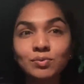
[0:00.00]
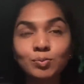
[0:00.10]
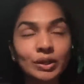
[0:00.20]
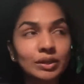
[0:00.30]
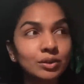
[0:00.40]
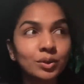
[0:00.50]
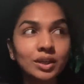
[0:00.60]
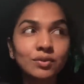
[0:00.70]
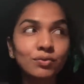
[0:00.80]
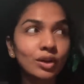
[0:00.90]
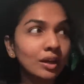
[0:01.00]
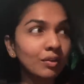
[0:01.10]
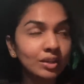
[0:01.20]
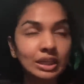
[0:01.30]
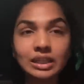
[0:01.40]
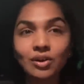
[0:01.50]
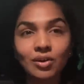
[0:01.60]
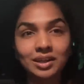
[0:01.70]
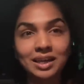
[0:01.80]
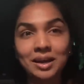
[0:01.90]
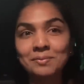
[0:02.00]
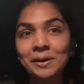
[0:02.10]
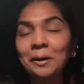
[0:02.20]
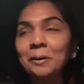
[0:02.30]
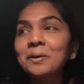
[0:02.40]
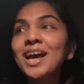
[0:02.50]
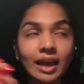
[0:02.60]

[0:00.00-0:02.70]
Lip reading: been doing it for like a really long time now.